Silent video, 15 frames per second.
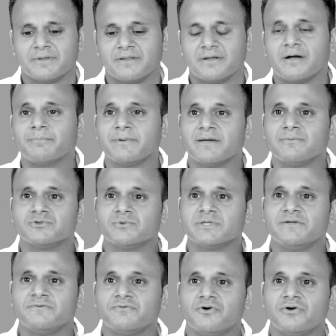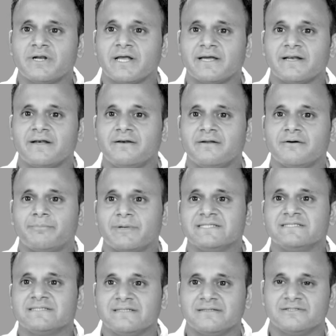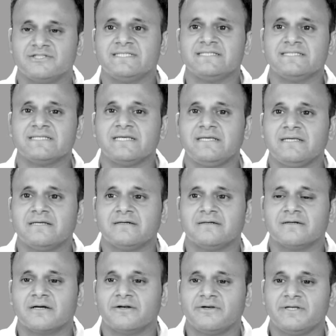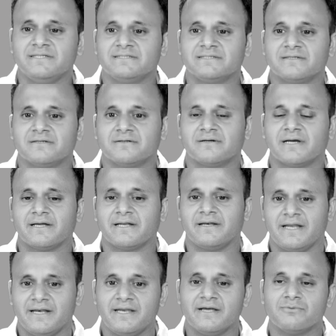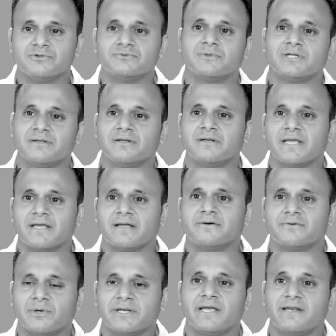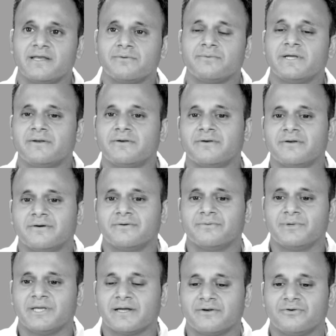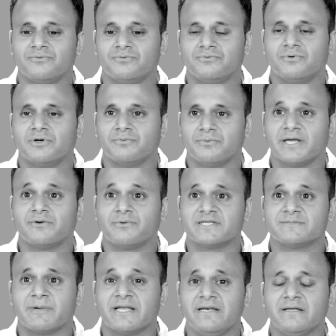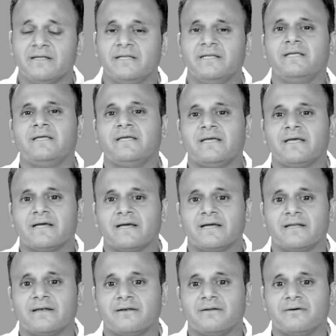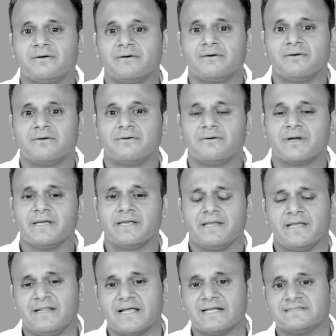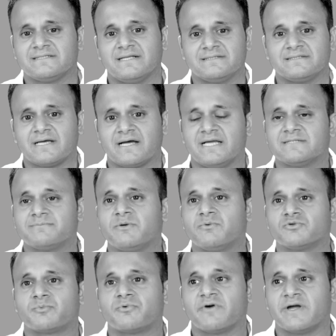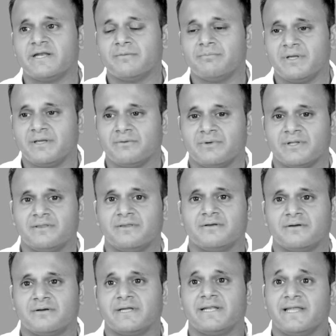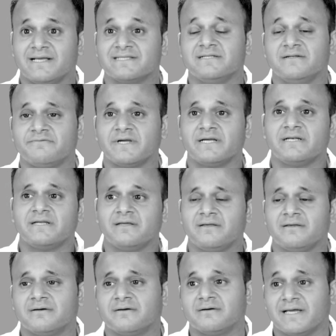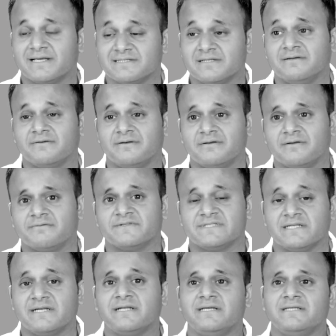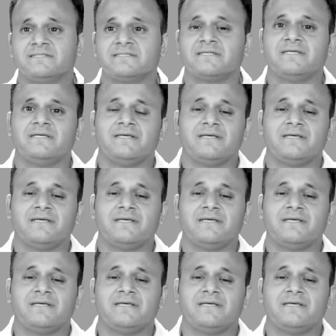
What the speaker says: The company I was working for had presence in the GCC countries, and India was one area where we had to expand. And in that sense, ISB was providing me with an excellent faculty, excellent facilities,